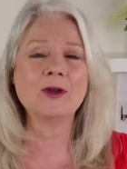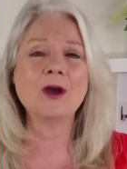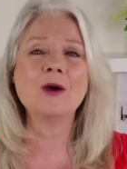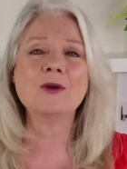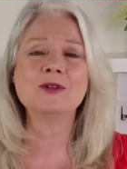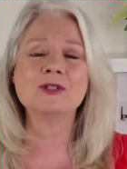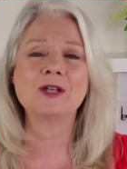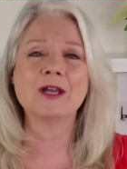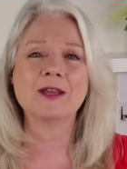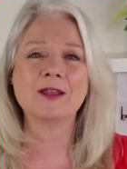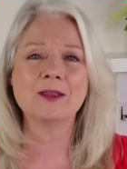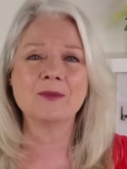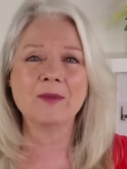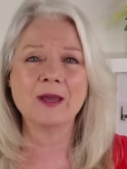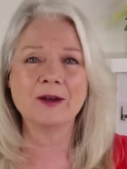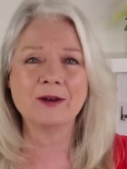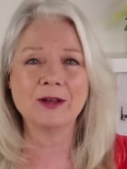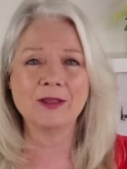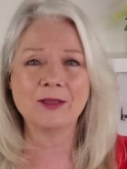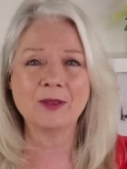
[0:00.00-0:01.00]
Go check them
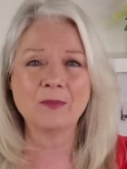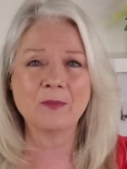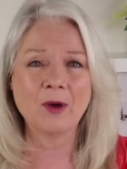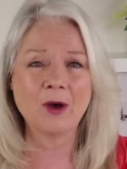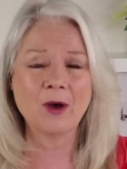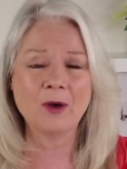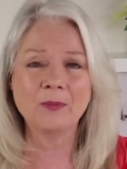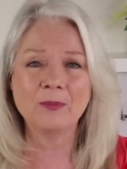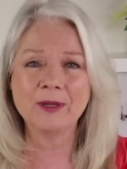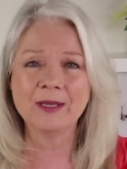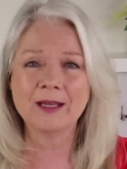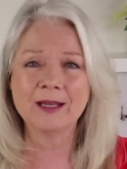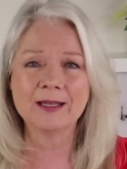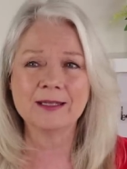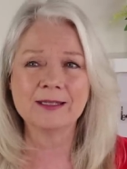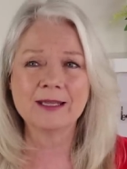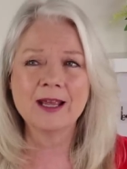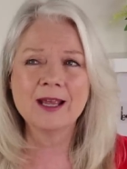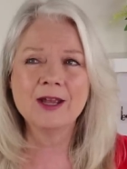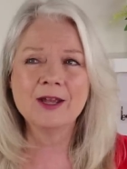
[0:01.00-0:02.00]
out at the mall
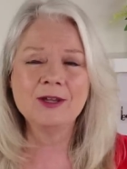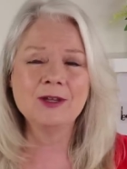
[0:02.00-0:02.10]
because